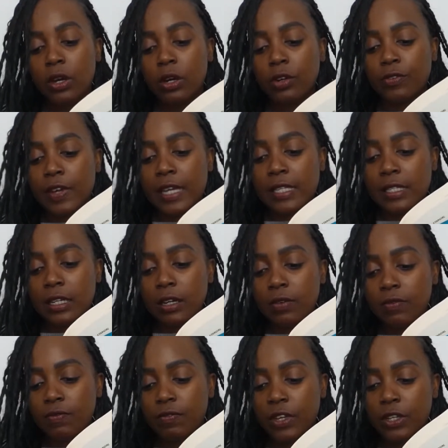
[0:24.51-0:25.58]
Her face and her
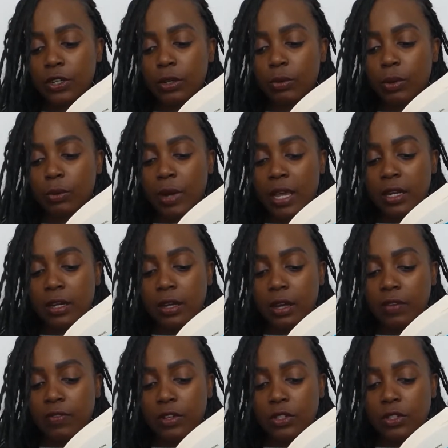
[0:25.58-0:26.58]
figure were right enough,